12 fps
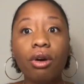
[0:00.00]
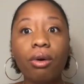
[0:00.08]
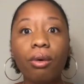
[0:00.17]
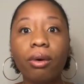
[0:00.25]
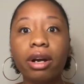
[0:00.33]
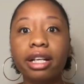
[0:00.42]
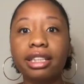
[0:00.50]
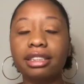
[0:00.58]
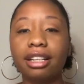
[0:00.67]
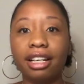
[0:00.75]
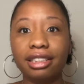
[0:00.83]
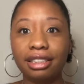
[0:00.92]
or it's
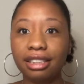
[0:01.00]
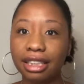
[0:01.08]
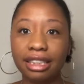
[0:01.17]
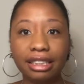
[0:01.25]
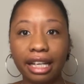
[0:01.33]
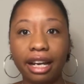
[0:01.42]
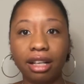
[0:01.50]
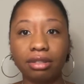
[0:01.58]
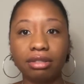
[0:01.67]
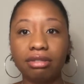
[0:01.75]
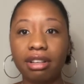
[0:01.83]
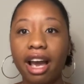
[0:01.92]
not slicked down.